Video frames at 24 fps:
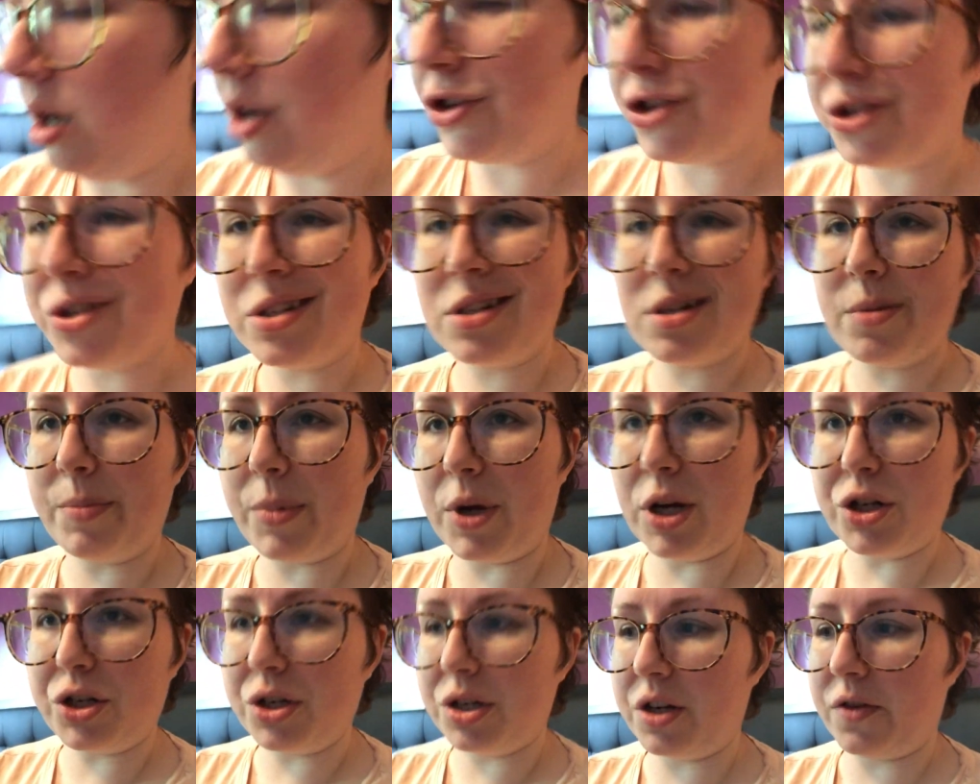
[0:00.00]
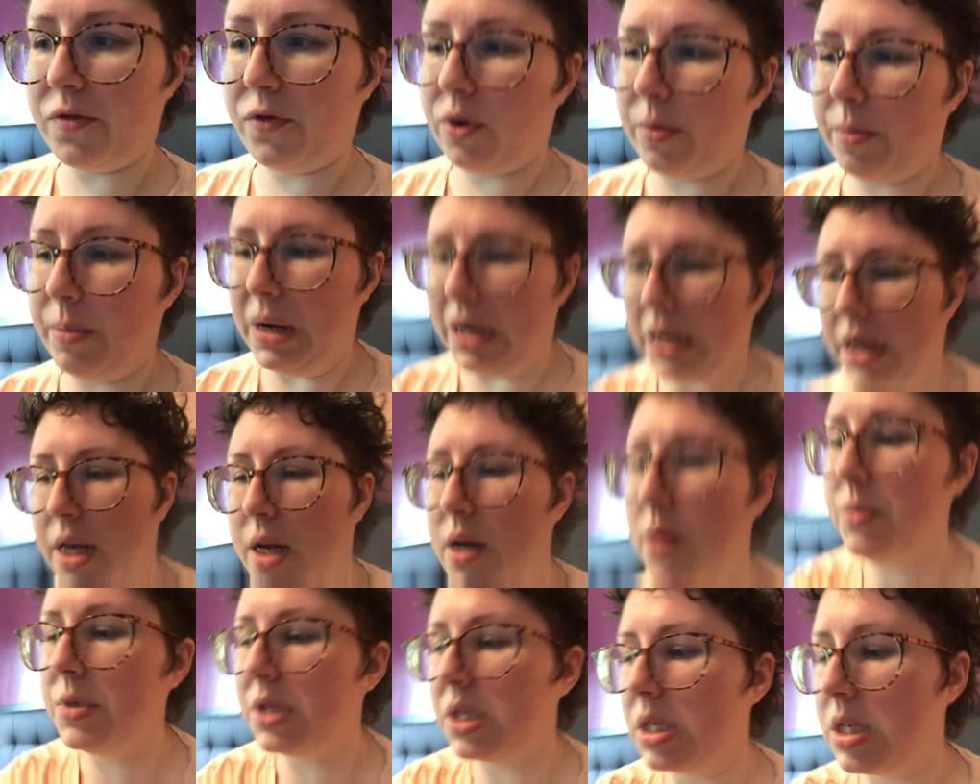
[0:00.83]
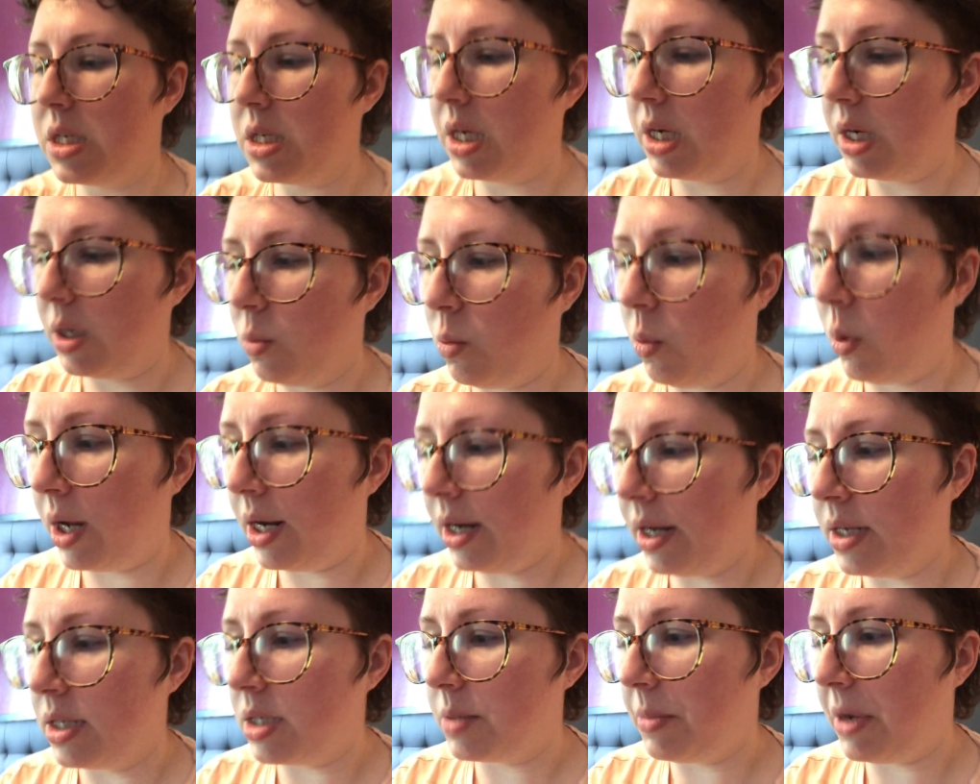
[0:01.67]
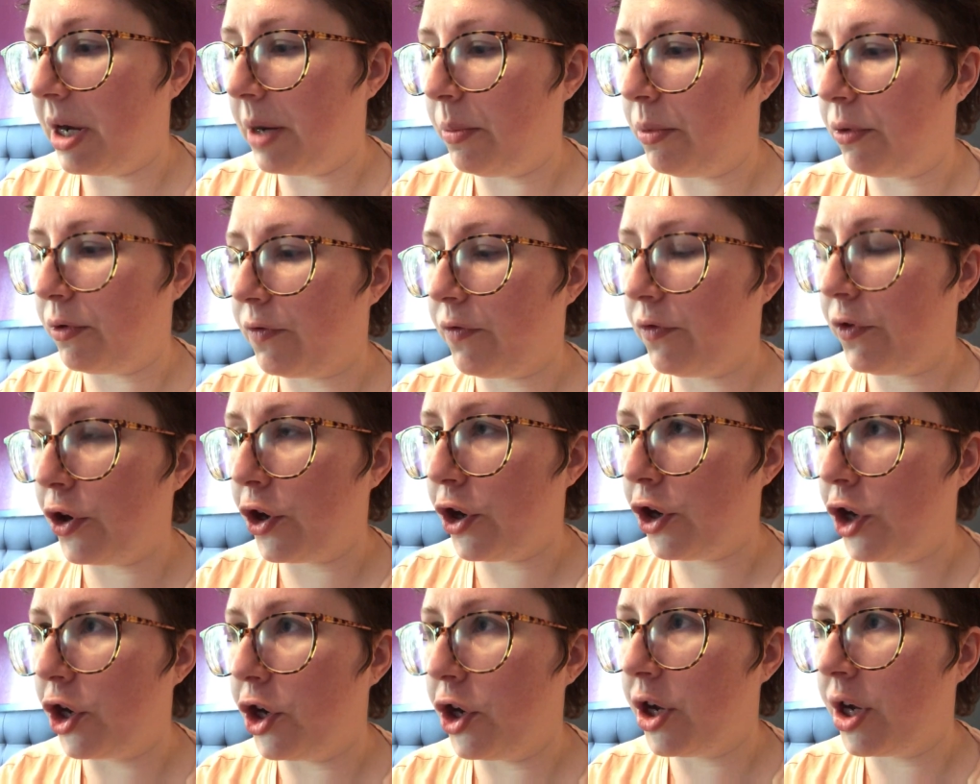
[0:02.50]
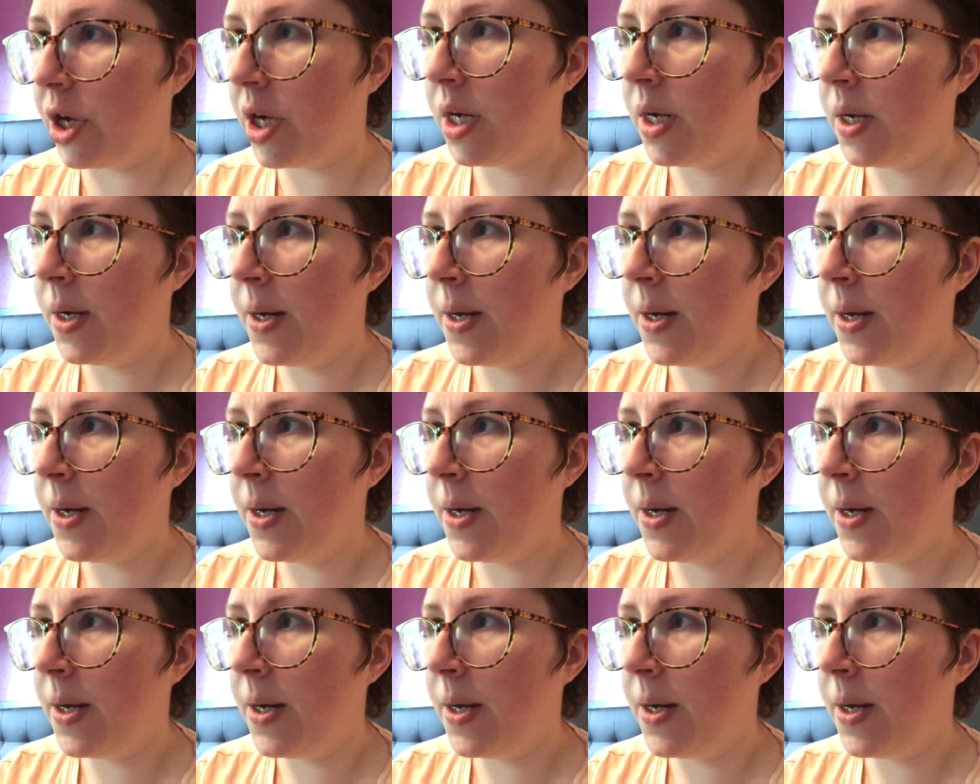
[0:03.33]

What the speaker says: Just a bunch of different mediums to see what is my preferred